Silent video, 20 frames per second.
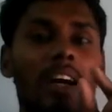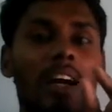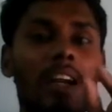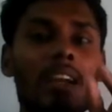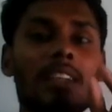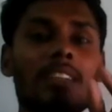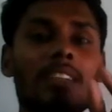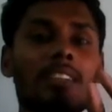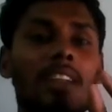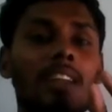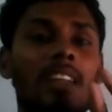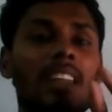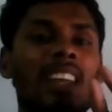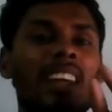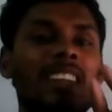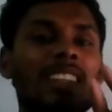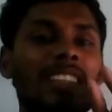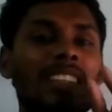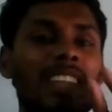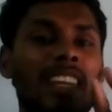understanding,
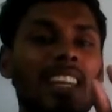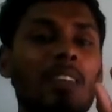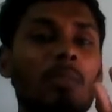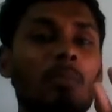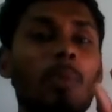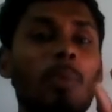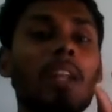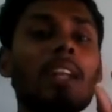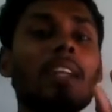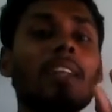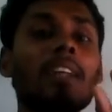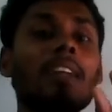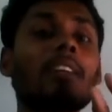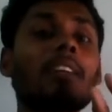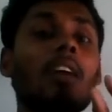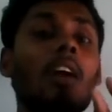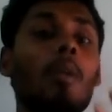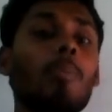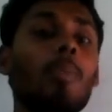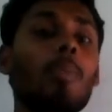a tin plated
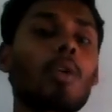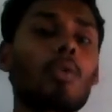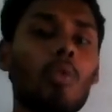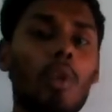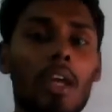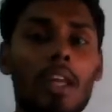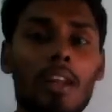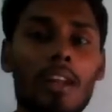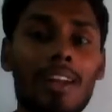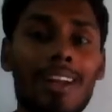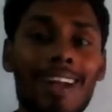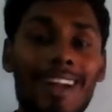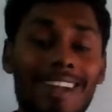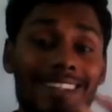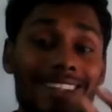copper wire.